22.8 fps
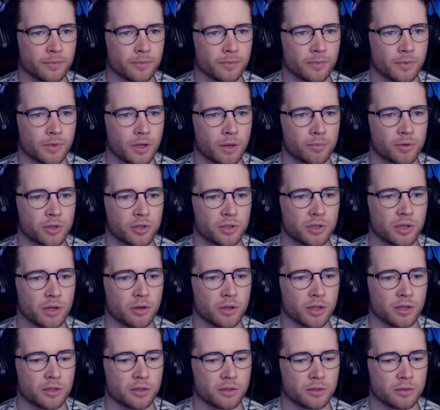I'm going to steal
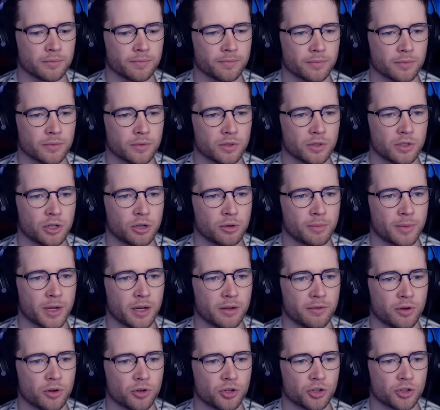this. Steal my
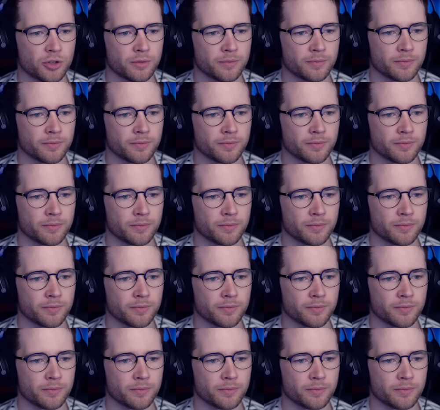devotion.